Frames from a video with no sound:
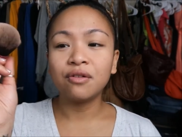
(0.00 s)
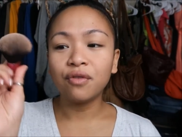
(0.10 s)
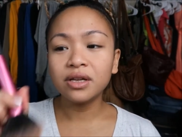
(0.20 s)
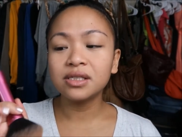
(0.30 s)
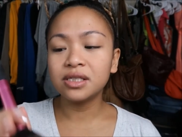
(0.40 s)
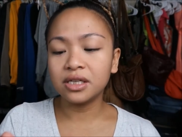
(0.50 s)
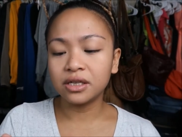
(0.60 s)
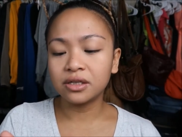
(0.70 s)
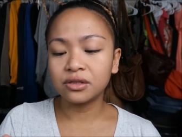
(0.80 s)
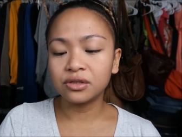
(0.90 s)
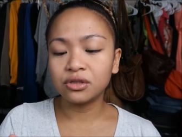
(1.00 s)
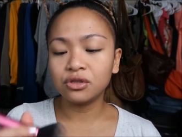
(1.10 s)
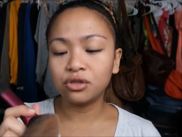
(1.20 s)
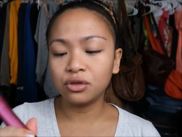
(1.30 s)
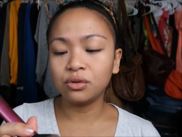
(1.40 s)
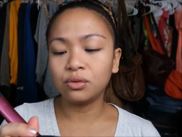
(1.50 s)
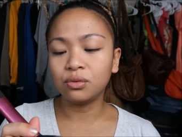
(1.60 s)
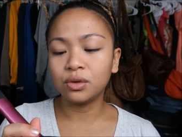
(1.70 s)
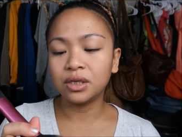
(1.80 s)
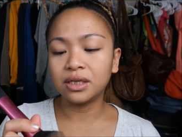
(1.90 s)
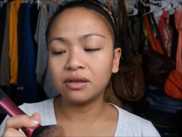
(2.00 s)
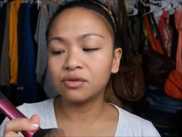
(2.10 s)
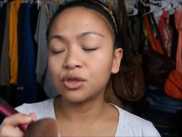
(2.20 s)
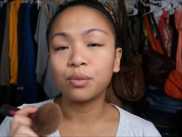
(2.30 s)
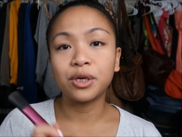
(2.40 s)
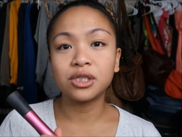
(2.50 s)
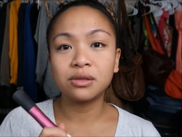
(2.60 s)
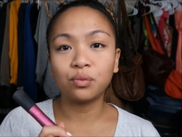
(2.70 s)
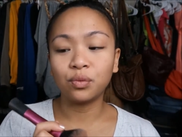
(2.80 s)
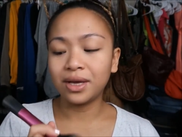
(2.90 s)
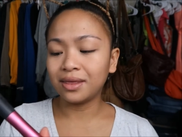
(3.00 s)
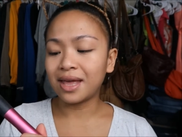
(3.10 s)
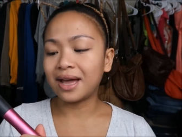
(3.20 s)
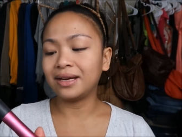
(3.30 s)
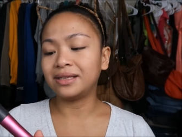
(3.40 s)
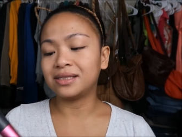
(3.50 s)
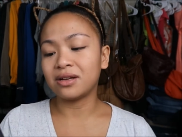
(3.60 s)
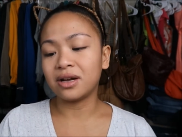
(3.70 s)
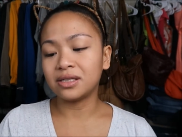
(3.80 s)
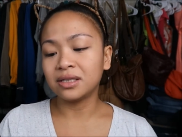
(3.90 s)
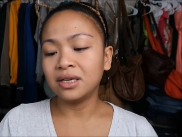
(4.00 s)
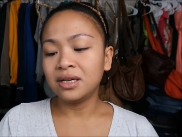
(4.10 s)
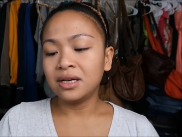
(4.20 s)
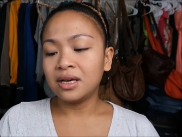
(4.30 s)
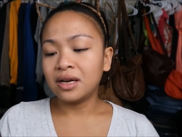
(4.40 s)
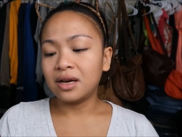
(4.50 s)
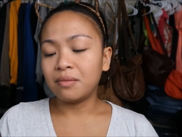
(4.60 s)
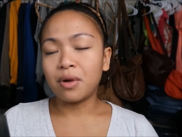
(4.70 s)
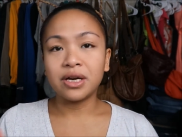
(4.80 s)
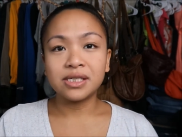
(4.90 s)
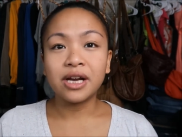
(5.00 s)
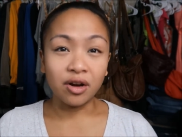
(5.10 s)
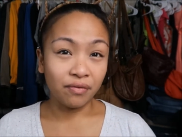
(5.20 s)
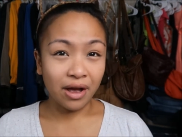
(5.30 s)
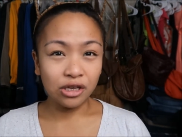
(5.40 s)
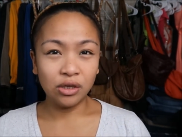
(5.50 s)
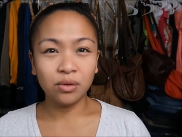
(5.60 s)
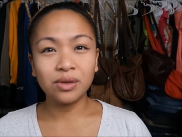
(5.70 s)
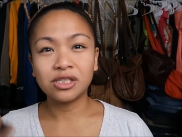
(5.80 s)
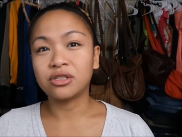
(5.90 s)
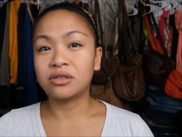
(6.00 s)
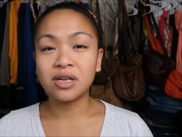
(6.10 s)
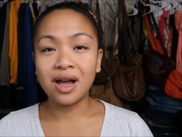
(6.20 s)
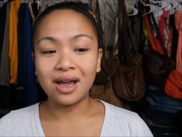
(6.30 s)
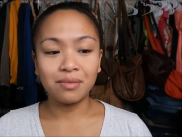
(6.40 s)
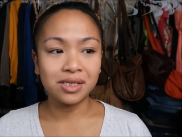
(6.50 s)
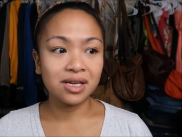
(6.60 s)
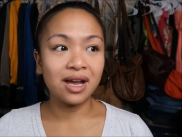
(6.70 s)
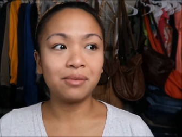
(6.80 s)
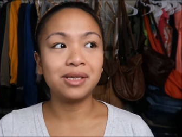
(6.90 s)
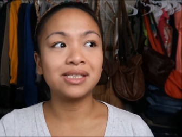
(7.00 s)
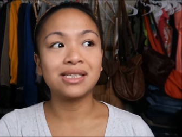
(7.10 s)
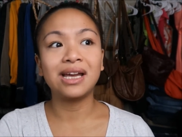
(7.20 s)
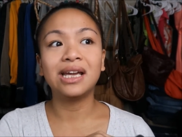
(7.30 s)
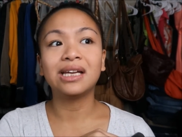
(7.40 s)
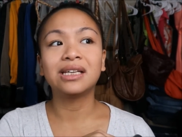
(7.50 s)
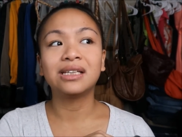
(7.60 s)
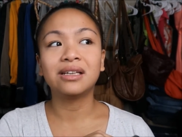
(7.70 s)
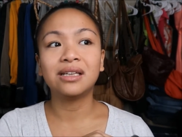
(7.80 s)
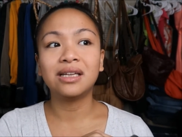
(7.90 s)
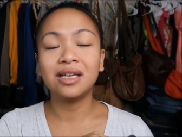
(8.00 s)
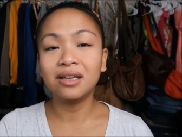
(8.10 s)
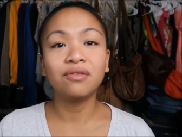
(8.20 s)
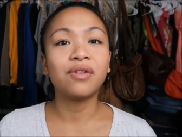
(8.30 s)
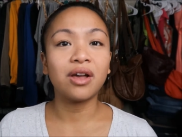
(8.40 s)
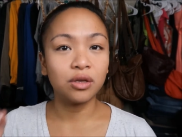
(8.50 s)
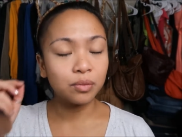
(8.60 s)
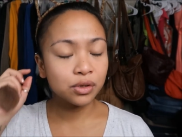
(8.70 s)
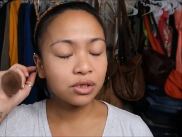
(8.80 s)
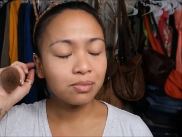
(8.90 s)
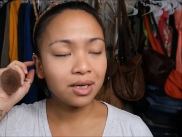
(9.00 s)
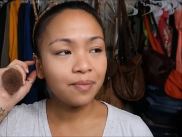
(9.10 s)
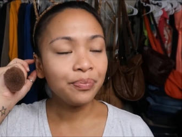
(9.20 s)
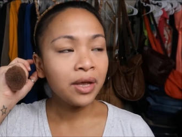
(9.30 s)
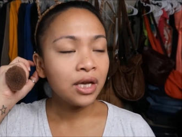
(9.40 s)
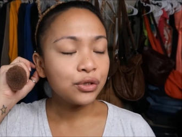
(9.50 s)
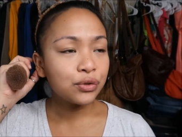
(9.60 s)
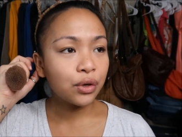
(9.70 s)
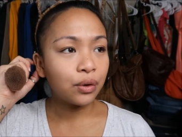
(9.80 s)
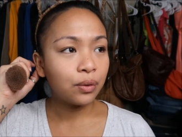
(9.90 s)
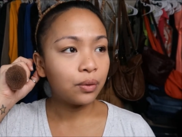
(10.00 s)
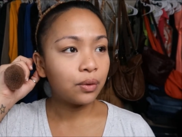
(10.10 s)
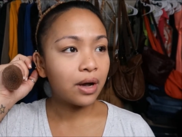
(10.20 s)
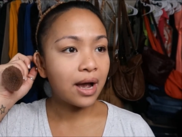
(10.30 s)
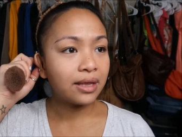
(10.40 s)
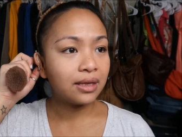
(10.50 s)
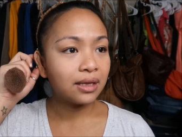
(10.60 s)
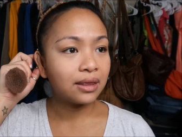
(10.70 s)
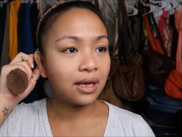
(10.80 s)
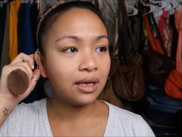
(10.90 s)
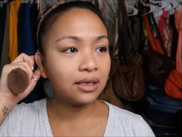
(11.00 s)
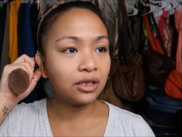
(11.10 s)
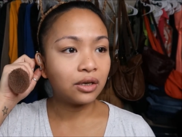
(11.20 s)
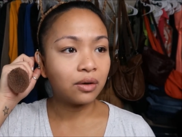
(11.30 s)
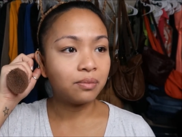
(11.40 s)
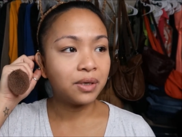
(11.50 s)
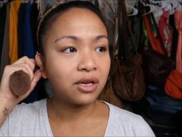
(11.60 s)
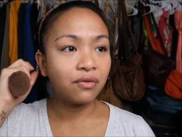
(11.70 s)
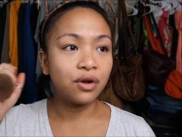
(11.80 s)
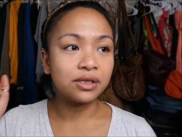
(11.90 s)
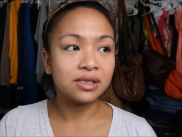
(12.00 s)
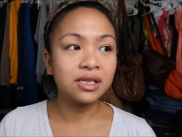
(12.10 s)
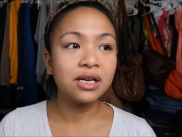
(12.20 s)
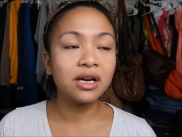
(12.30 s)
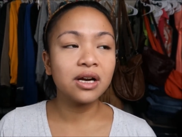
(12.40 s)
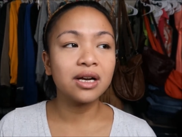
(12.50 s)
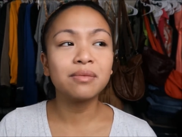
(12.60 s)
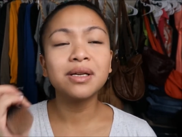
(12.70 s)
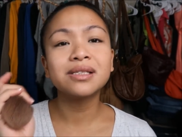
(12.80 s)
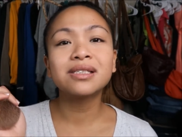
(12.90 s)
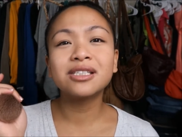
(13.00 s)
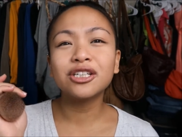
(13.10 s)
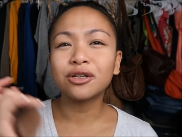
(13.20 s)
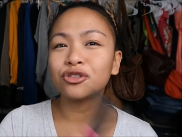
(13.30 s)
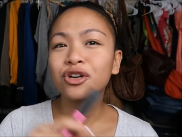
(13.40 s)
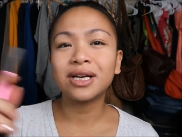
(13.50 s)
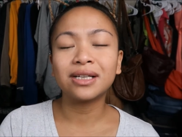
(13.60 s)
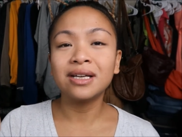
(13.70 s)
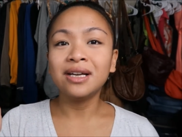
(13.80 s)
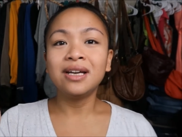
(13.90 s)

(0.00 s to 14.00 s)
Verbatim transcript: Volunteers do give so much, and that is not a monetary value, it's their time, and time is like invaluable to me. So I think that, you know, being a volunteer, and I'm not, you know, trying to